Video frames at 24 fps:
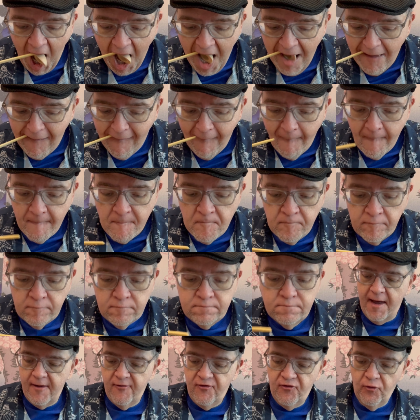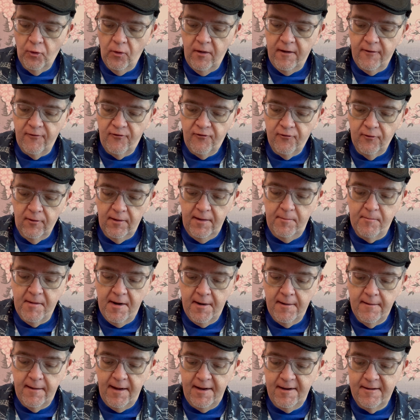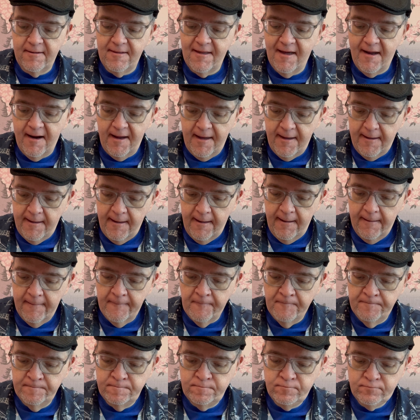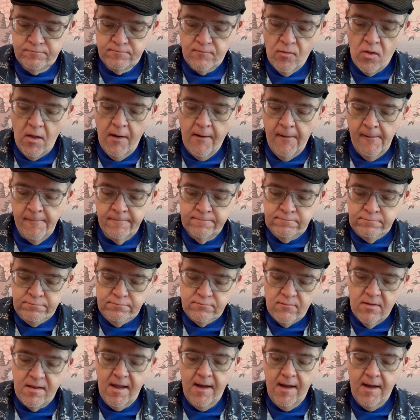The soy is fully marinated that egg.